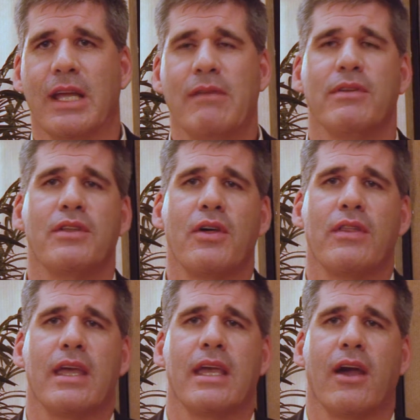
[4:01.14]
even though
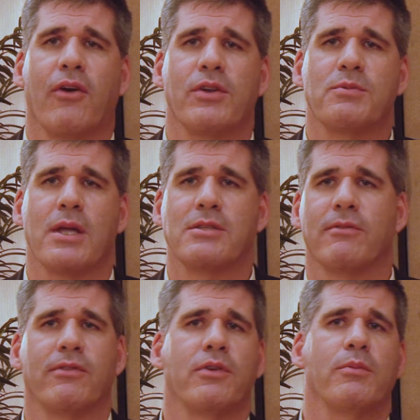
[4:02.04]
they are
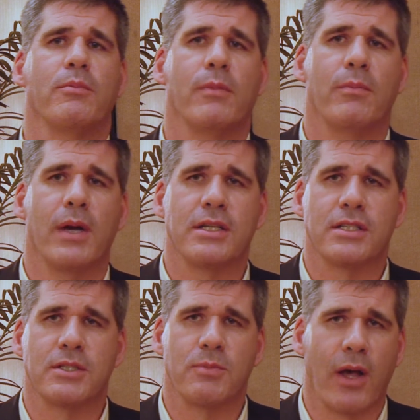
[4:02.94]
responsible for
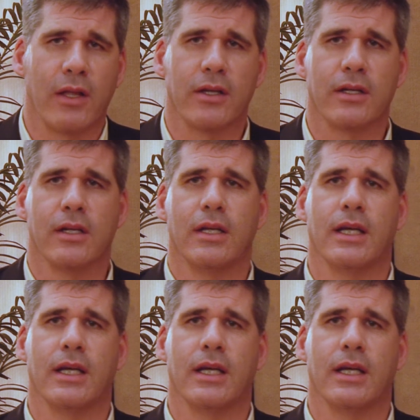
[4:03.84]
much smaller